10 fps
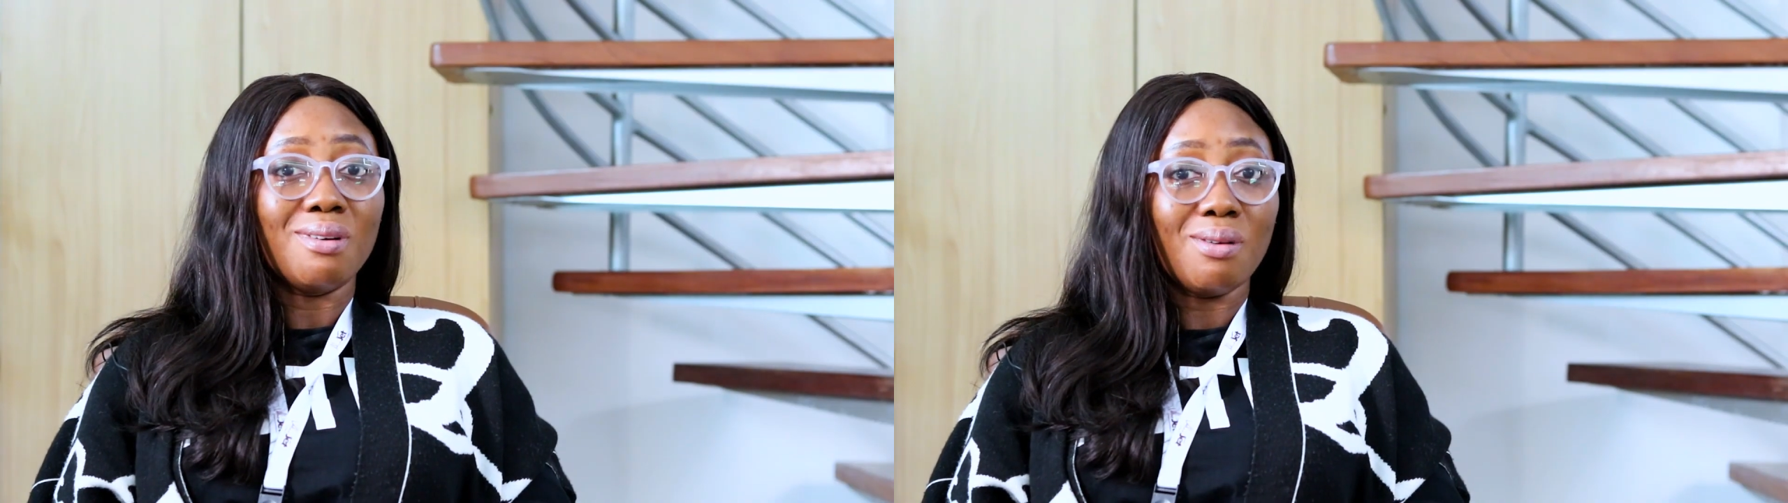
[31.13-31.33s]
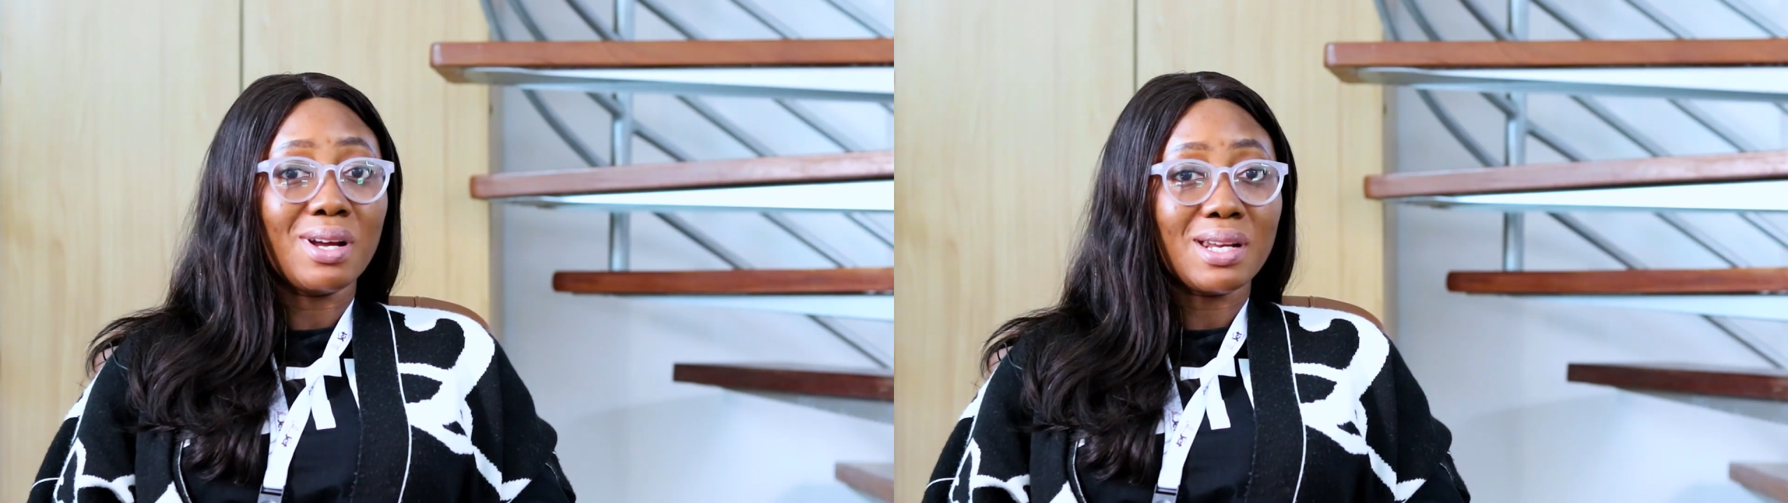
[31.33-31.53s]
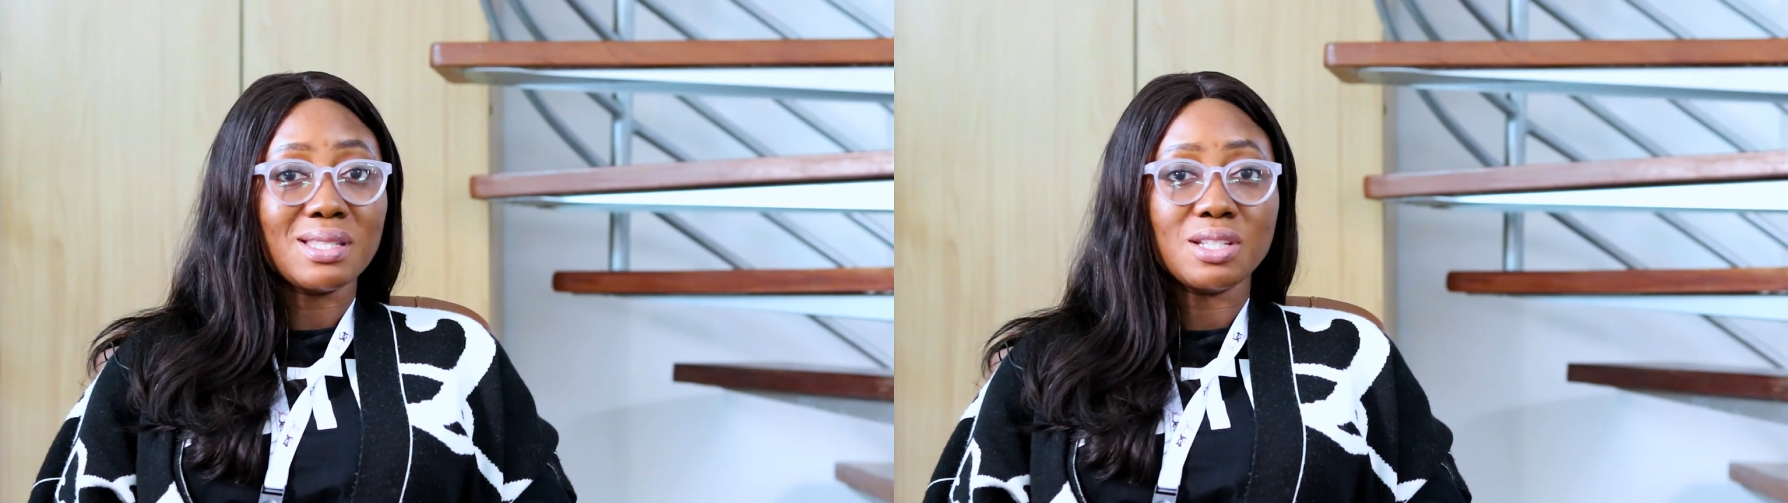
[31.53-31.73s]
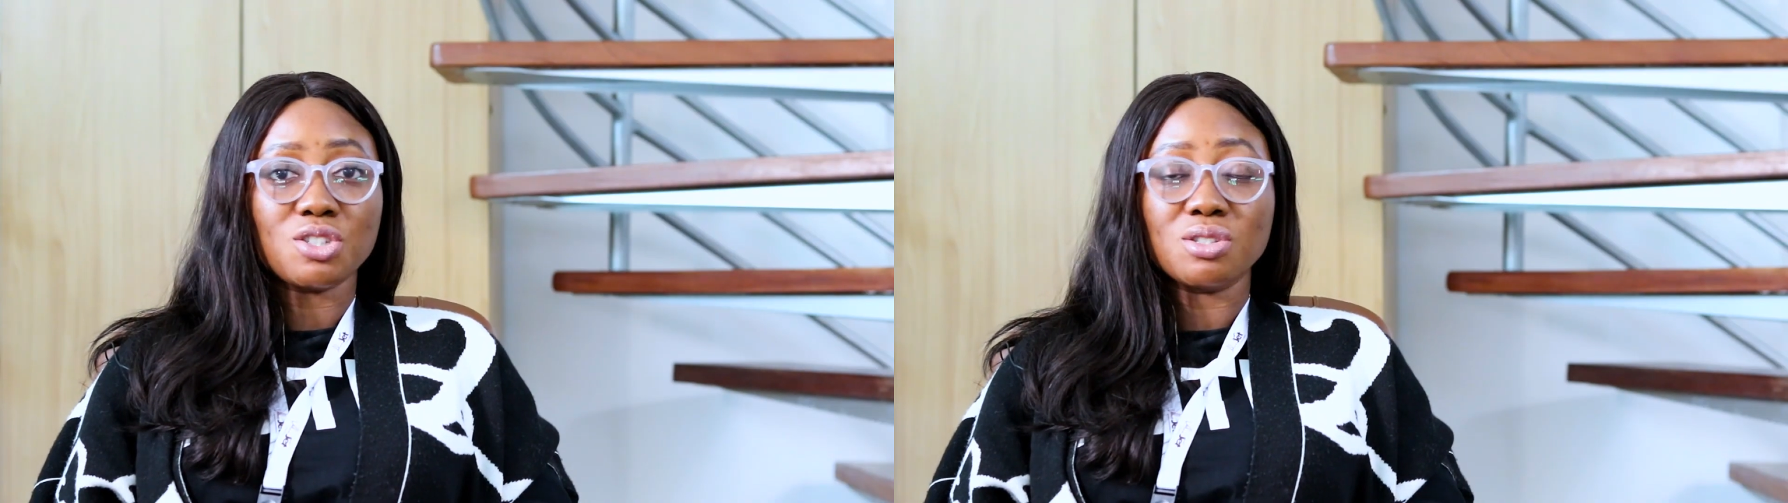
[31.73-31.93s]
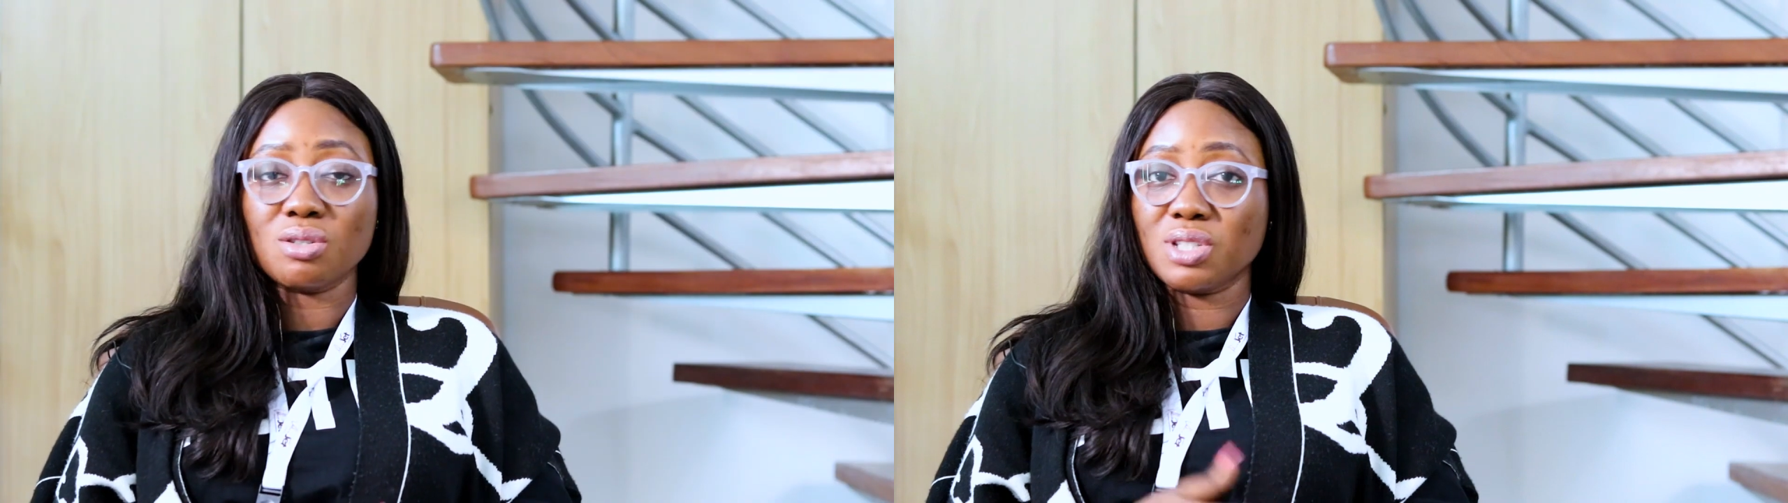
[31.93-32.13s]

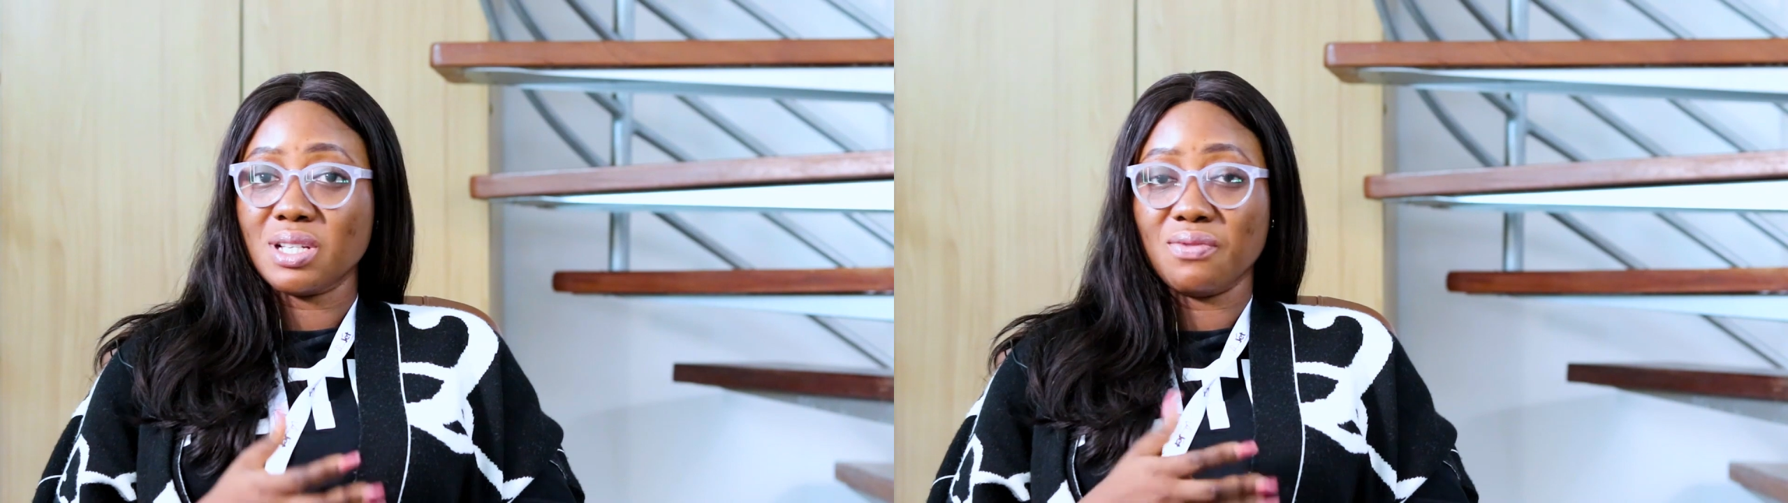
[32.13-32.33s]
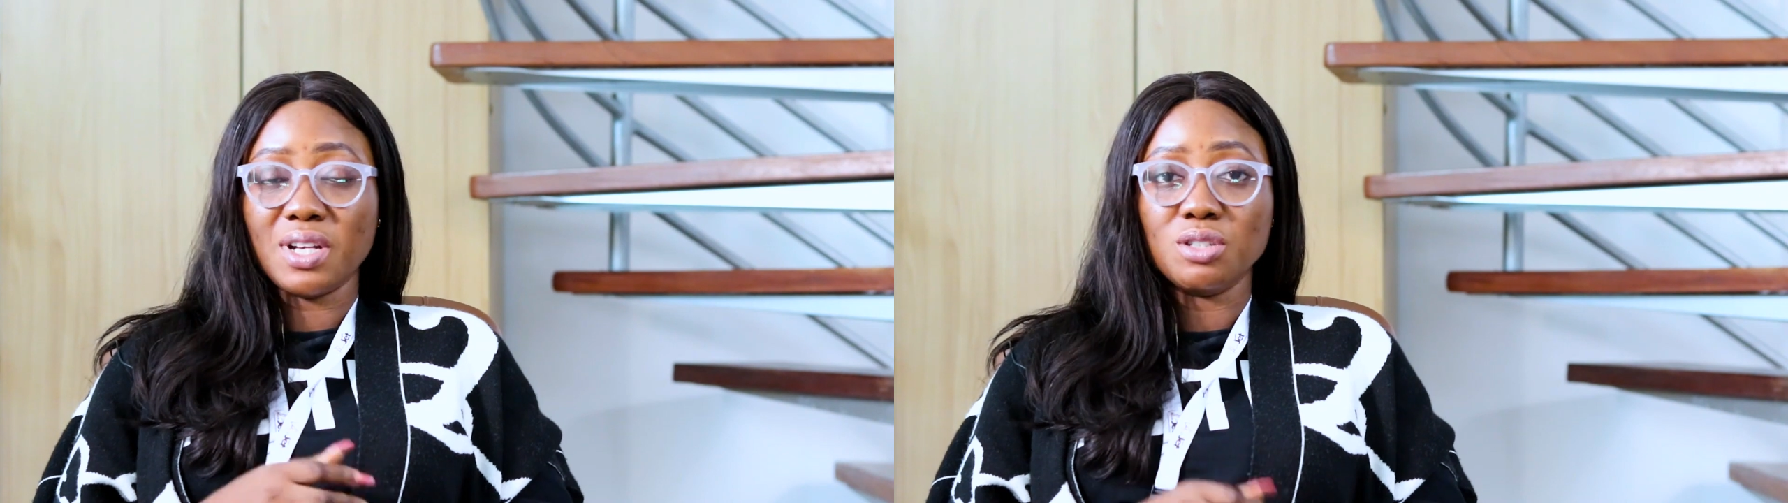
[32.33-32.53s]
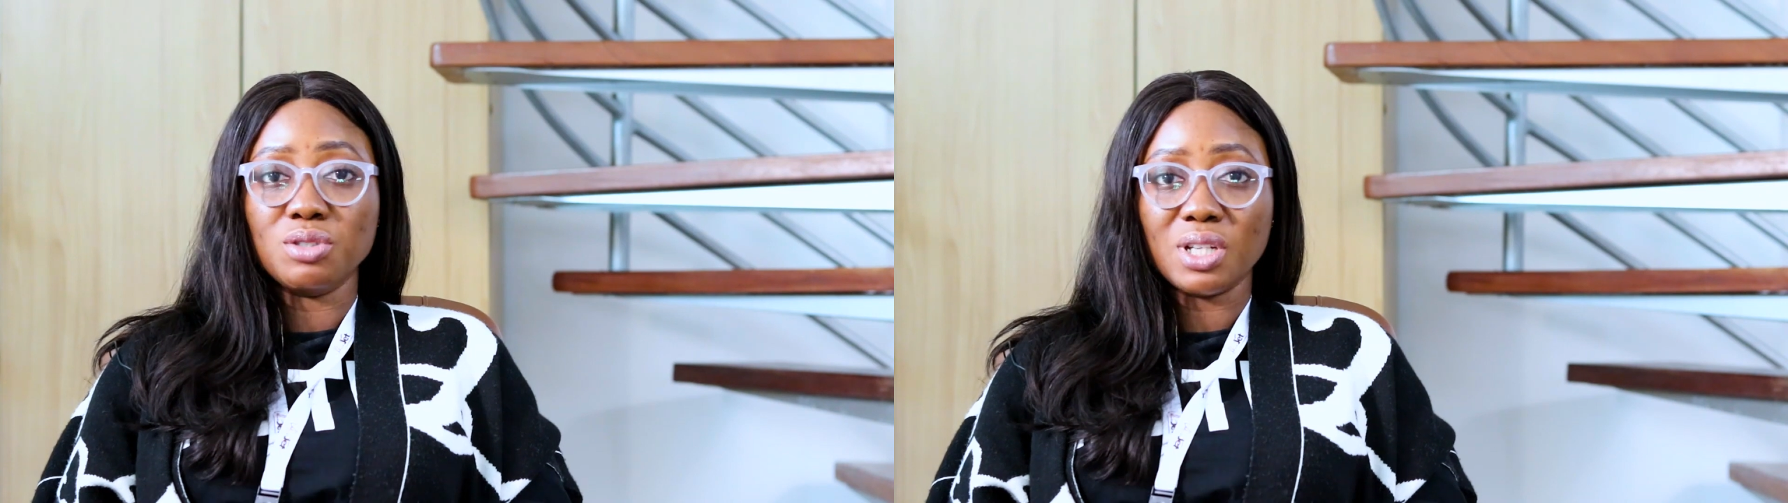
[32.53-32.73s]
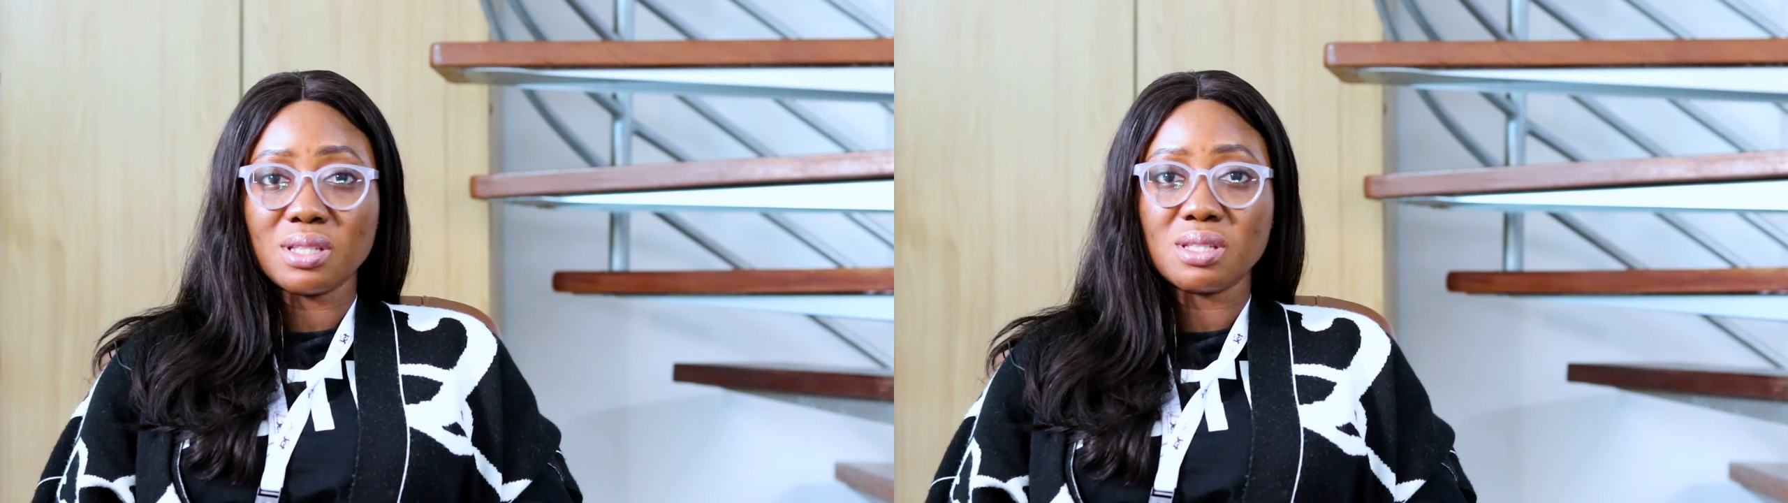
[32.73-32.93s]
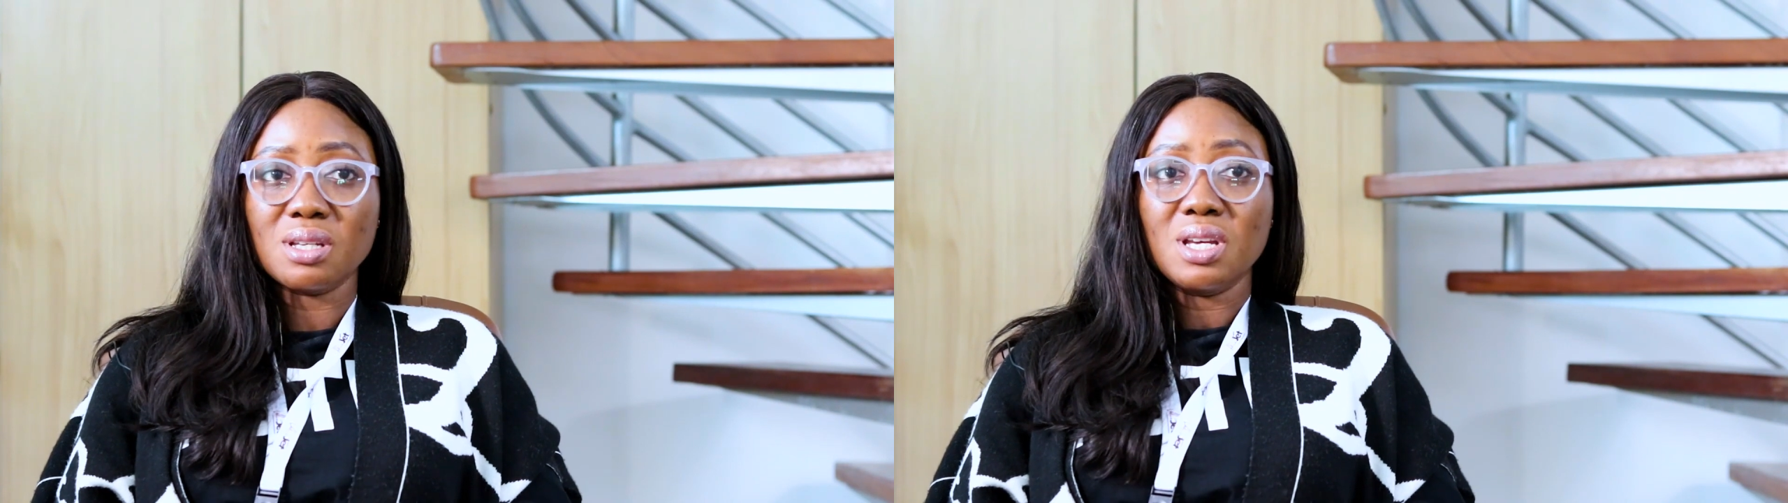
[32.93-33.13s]
organization such as
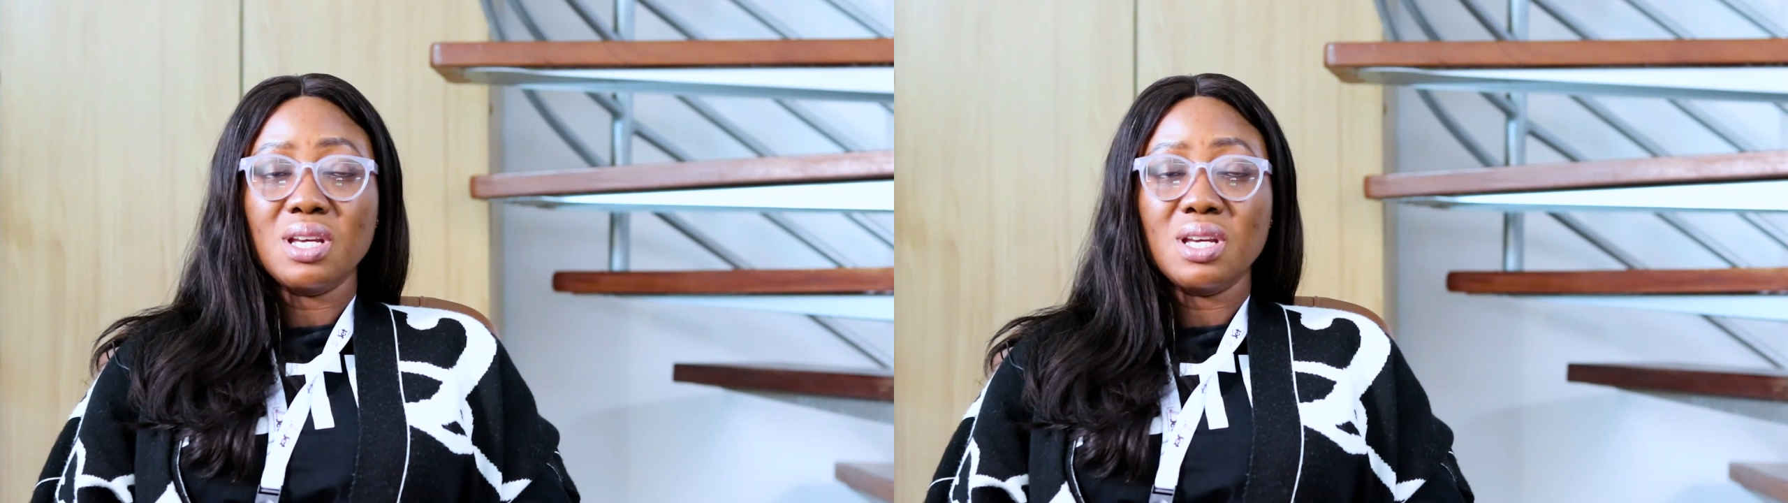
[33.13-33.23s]
ValueJet,